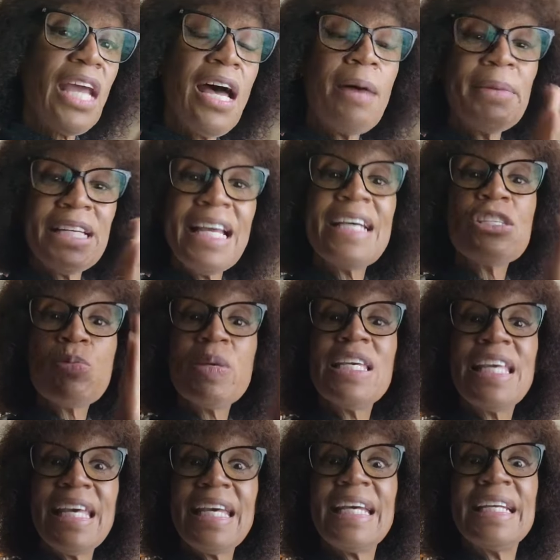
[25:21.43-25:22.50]
Unless we
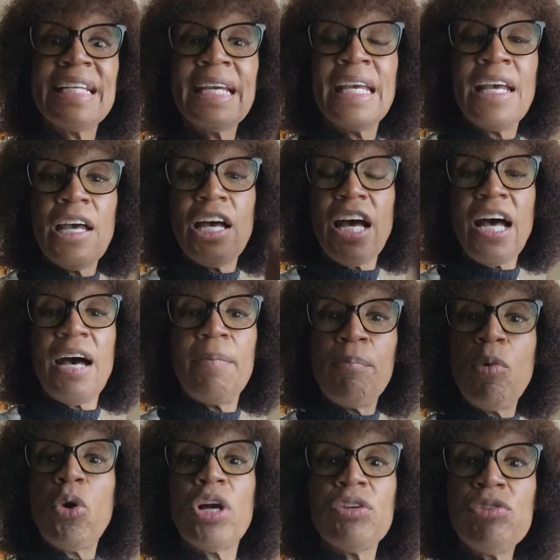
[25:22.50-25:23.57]
get
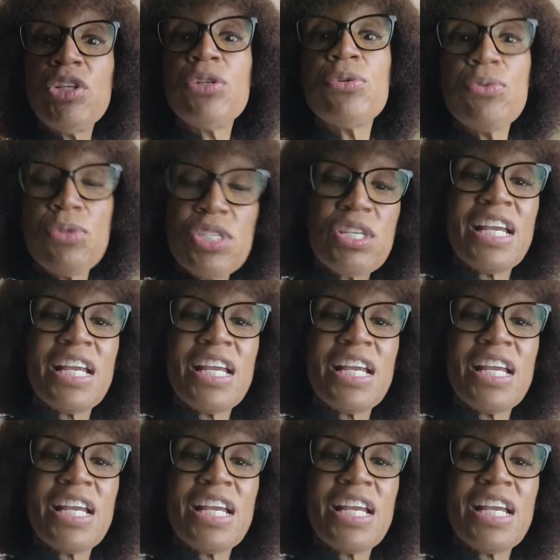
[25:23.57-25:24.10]
more news,